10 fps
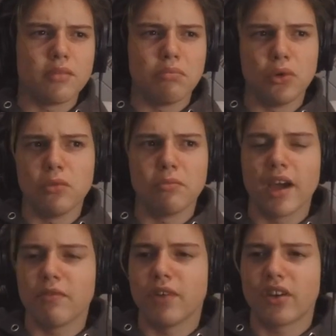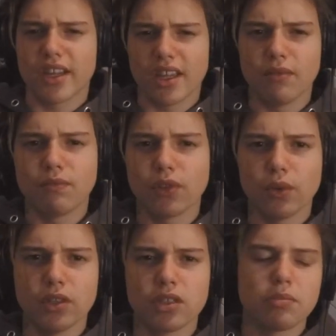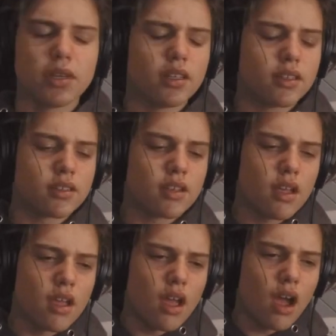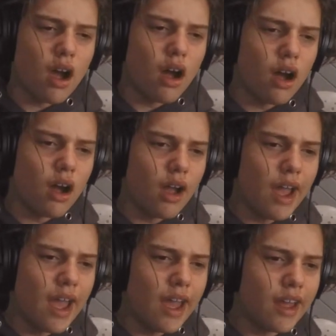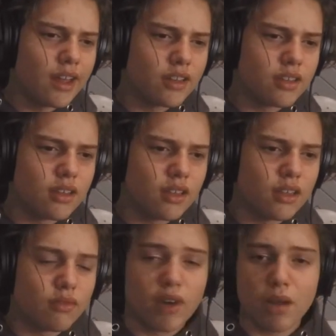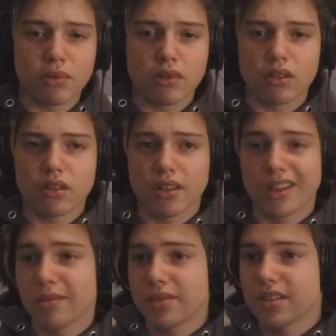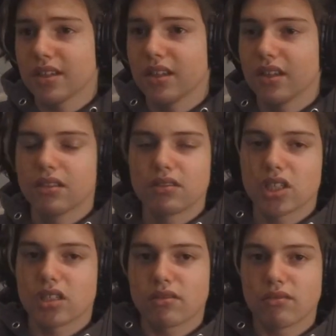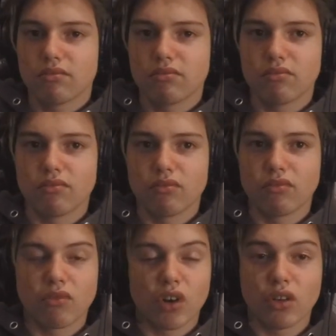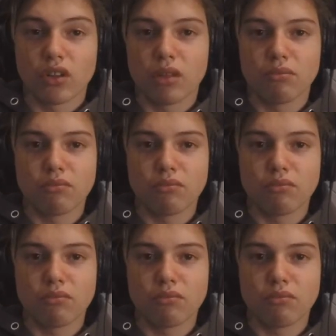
boom-bap very influenced beats. And the rapper, the MC, just wrote on them